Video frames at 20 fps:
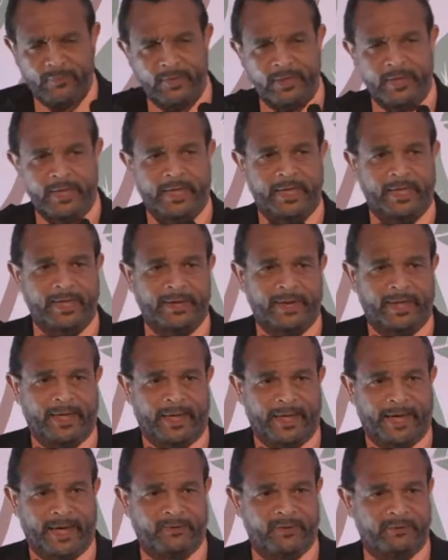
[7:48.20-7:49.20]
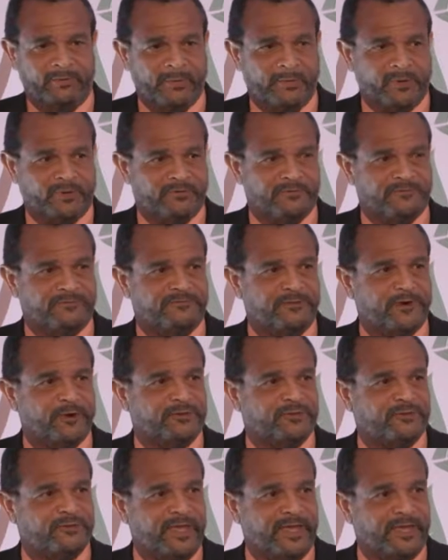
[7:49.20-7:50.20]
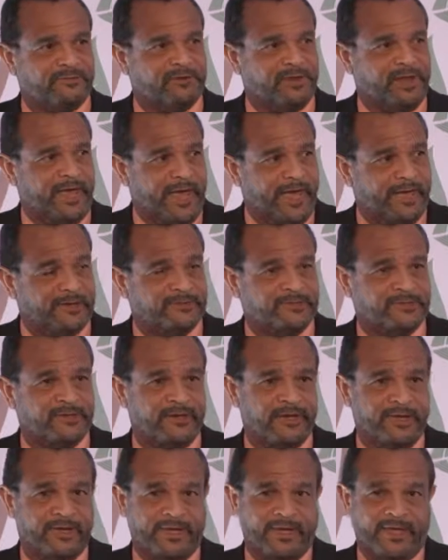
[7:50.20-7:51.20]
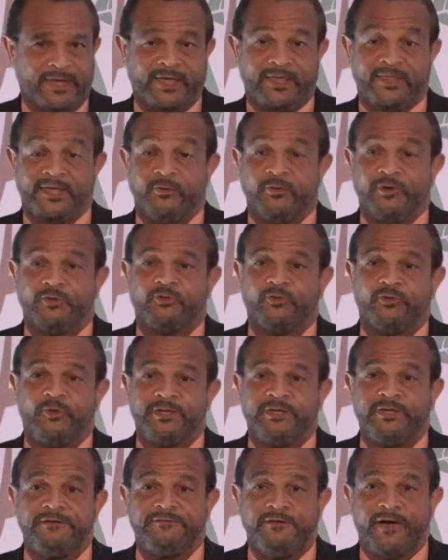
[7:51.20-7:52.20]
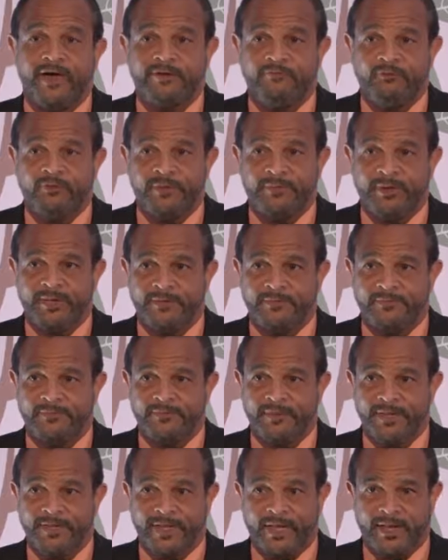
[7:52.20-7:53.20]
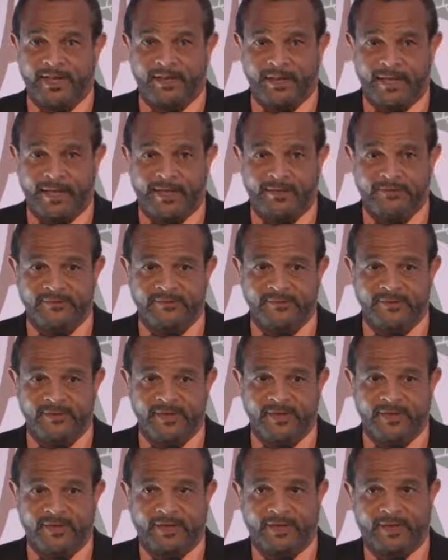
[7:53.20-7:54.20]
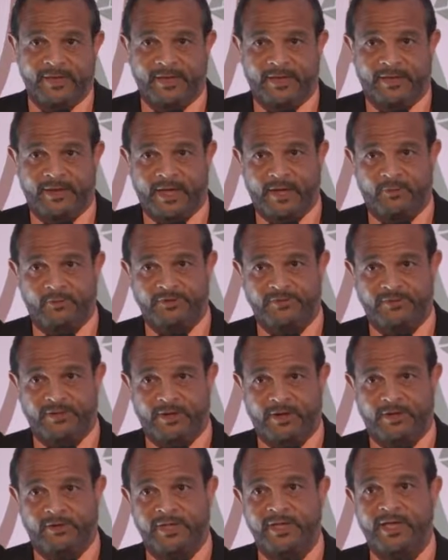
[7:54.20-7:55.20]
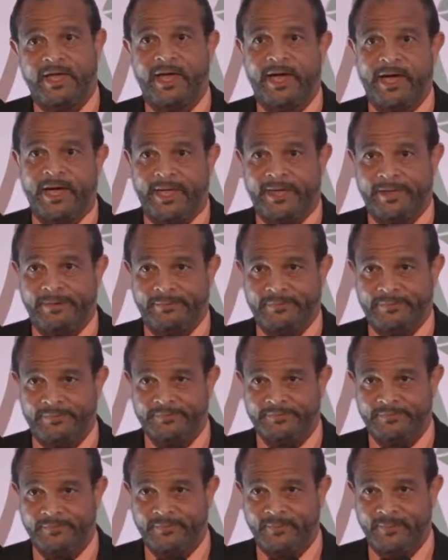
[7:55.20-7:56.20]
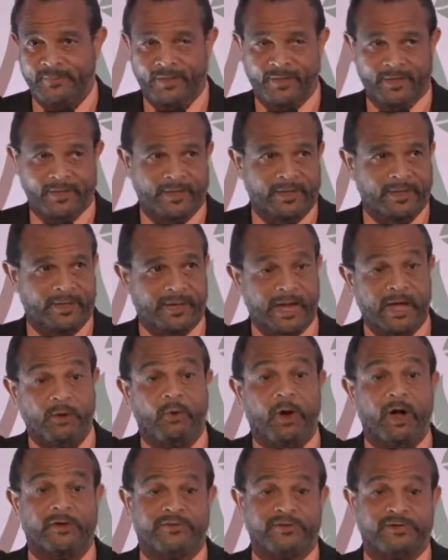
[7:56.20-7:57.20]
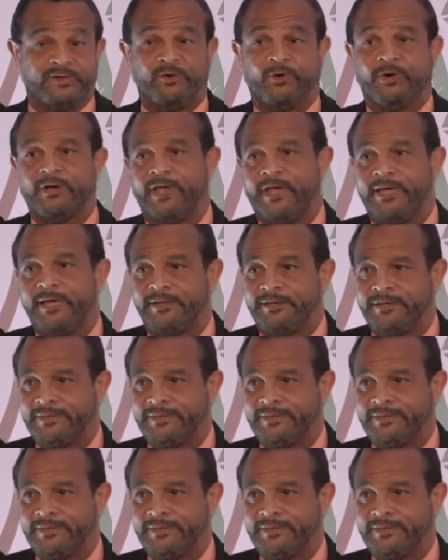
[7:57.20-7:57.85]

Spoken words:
And I remember the first day of class, there were 25 women in that class, and I was the only guy. And I walked in the door late.